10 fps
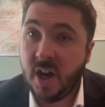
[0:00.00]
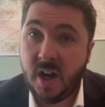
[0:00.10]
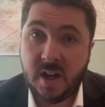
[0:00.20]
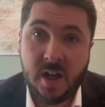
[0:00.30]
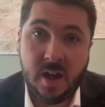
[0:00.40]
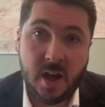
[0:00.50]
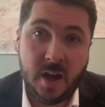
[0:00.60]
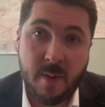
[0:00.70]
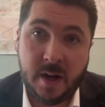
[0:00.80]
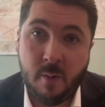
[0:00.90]

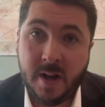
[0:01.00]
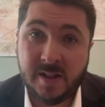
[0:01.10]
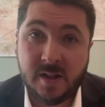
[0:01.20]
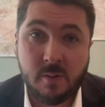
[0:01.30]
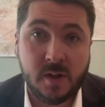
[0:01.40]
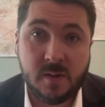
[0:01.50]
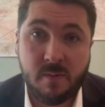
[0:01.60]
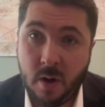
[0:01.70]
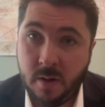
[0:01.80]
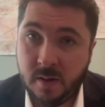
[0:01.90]
Turkey, in many ways, as a
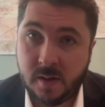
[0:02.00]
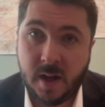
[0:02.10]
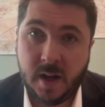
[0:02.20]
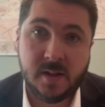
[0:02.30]
response,